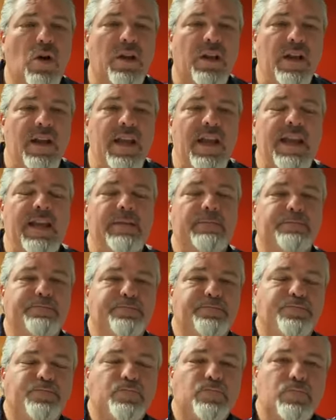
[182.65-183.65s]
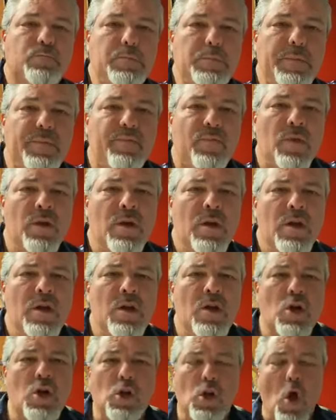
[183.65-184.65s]
innate?
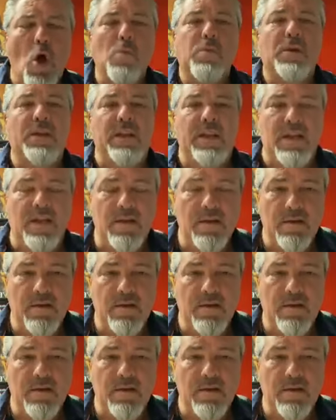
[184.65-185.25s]
Globally,